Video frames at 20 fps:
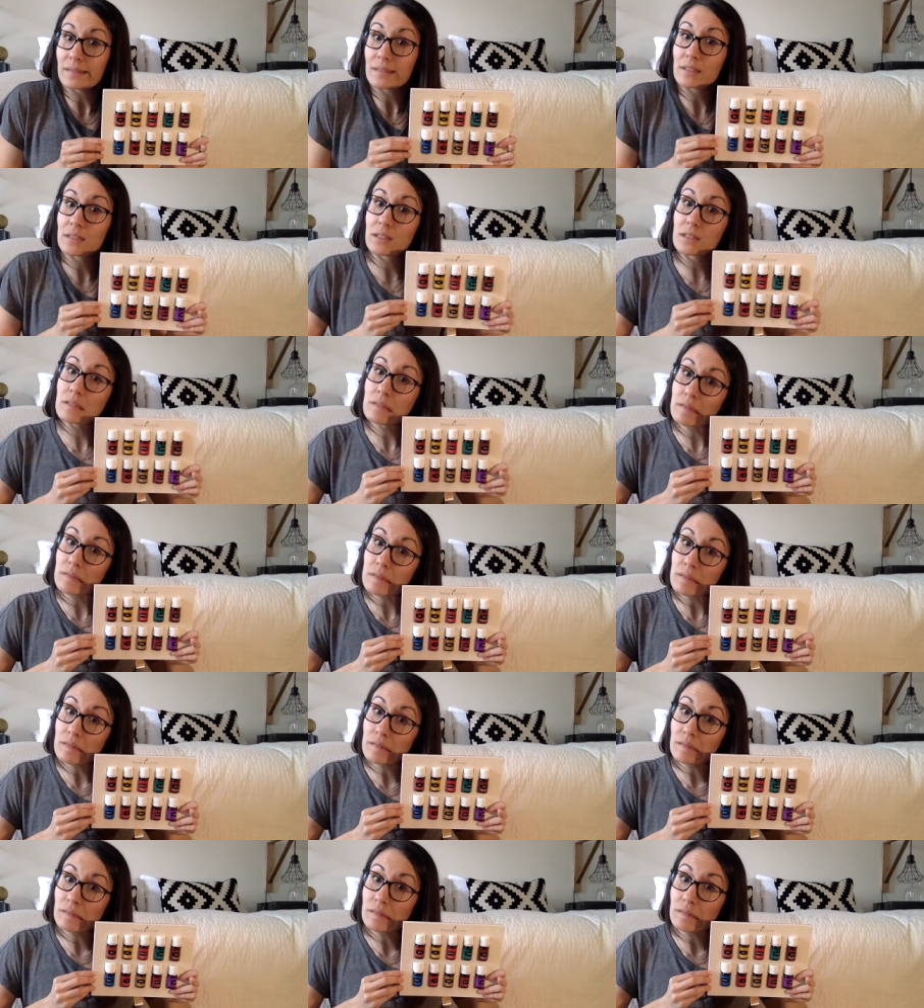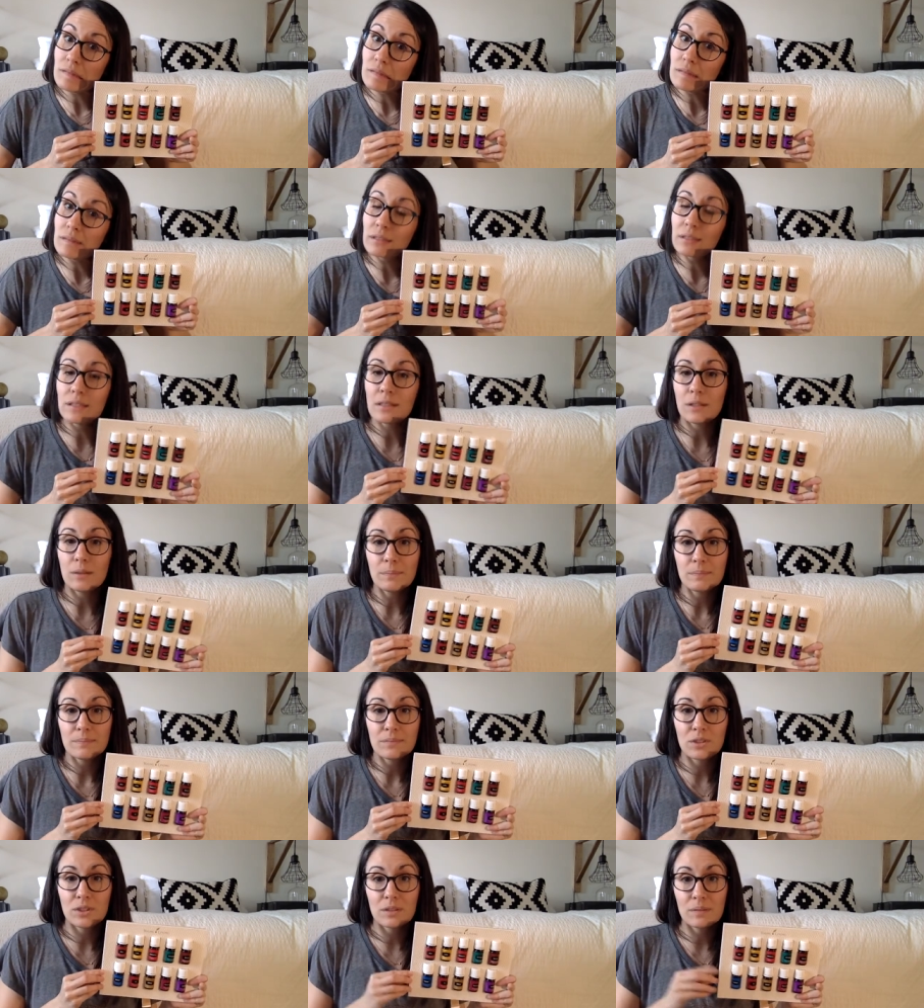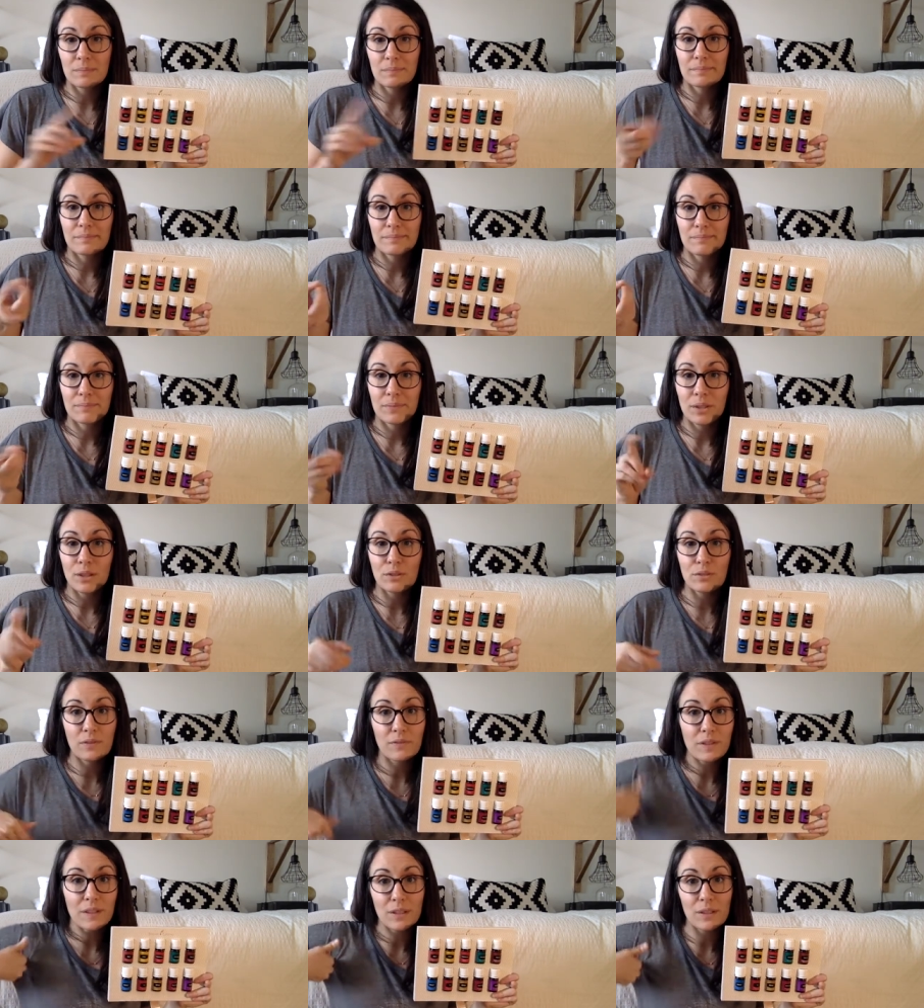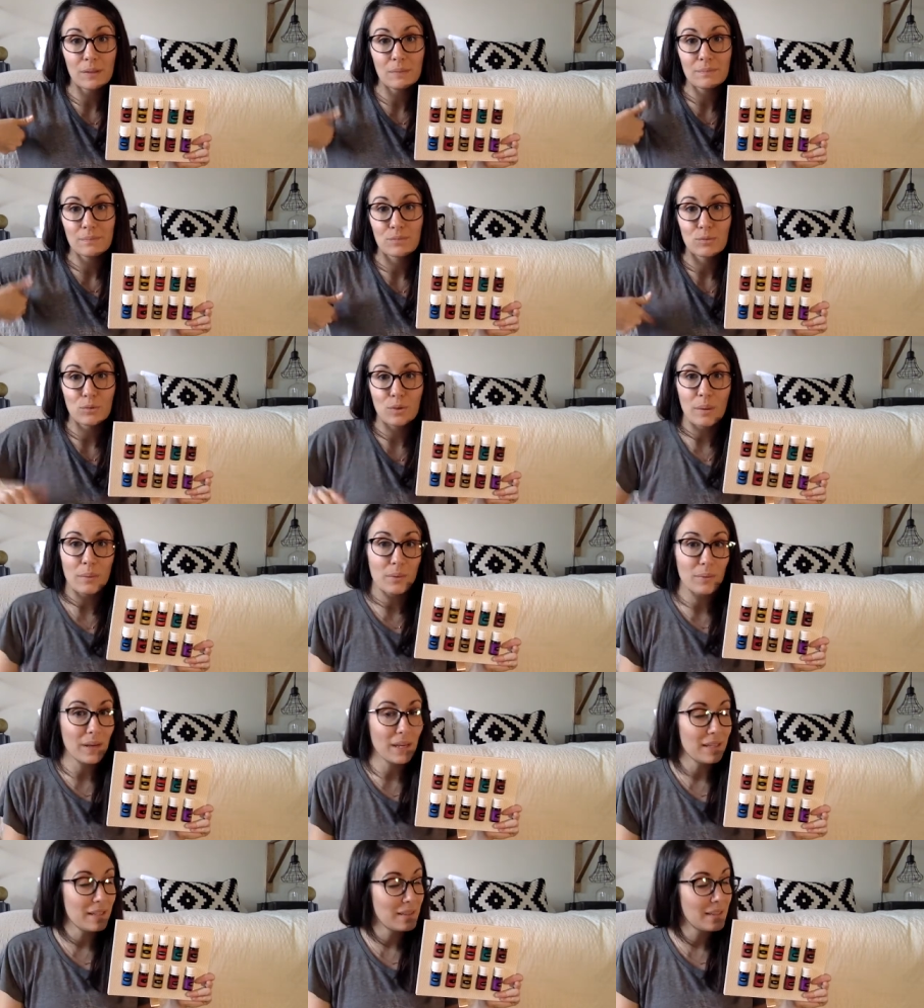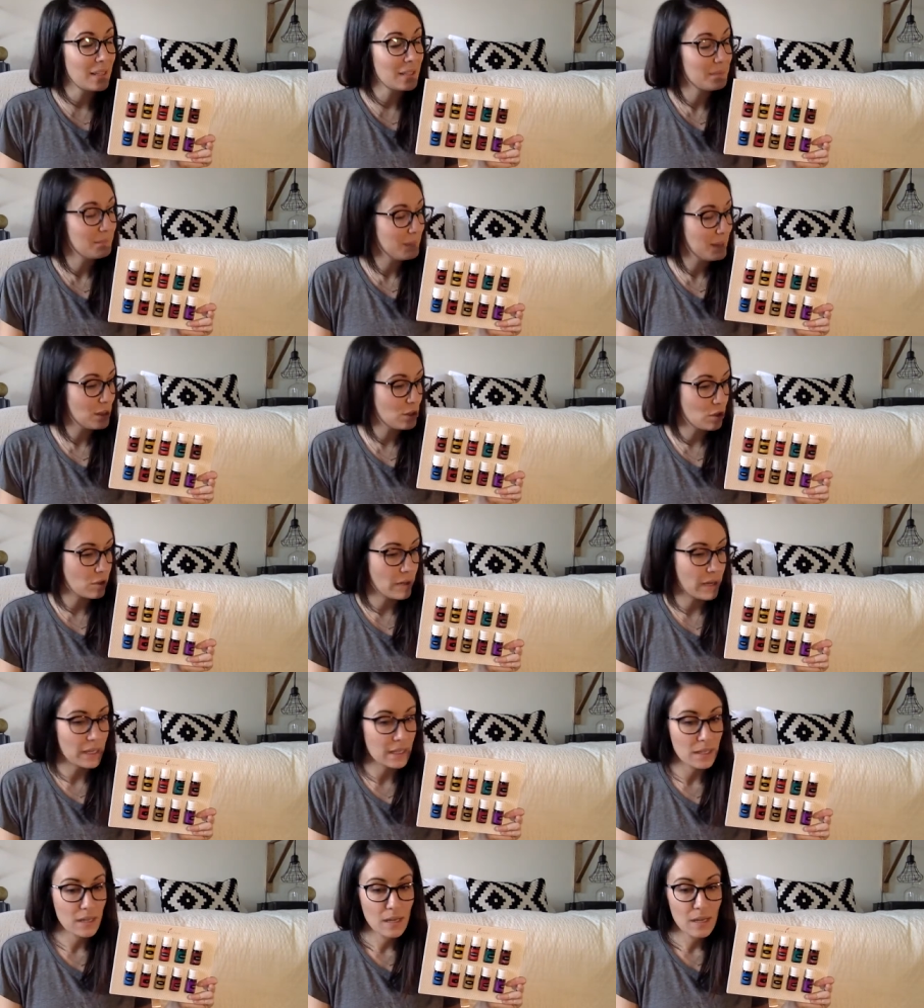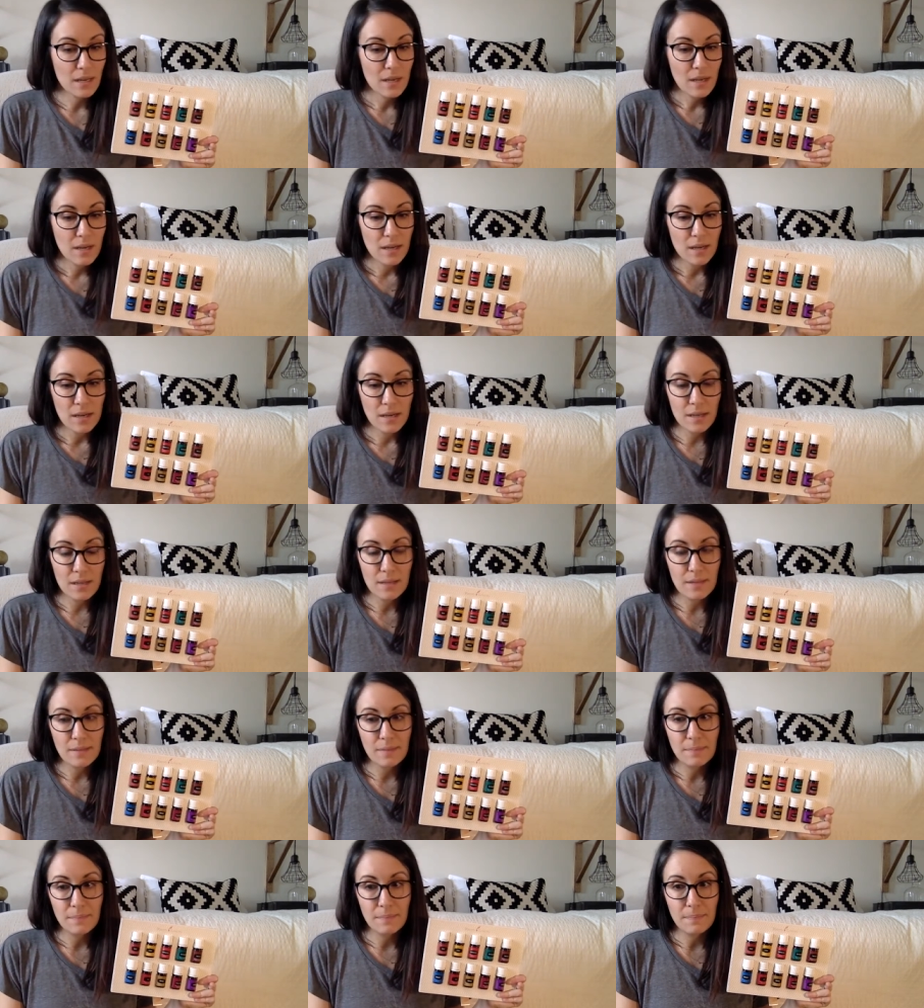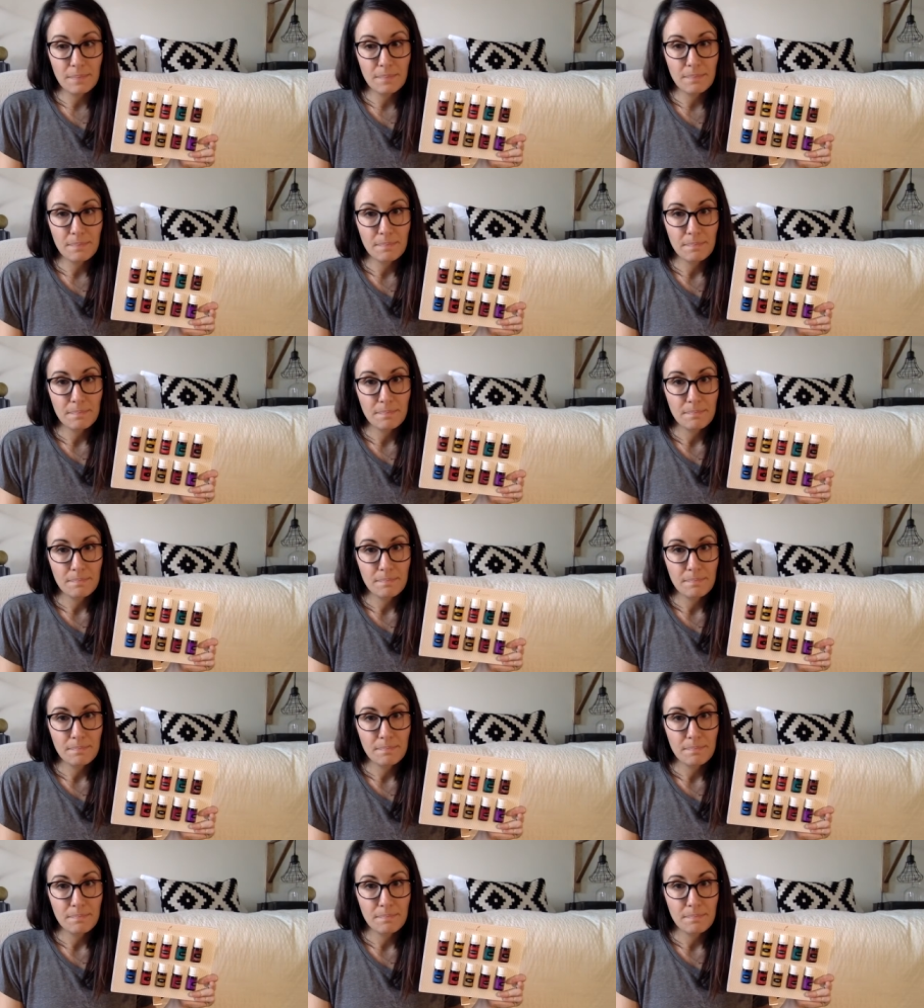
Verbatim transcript: So you know, just put it on your finger, rub it right in there. It's great. Um,